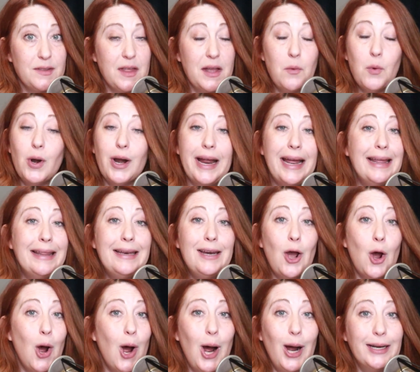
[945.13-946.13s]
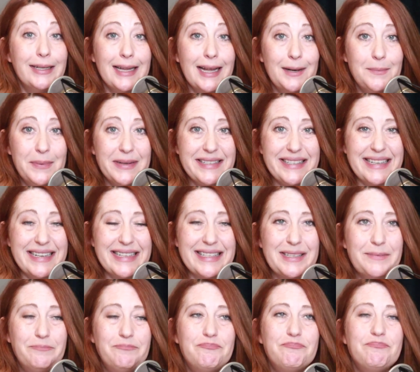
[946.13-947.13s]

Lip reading: They were in online business.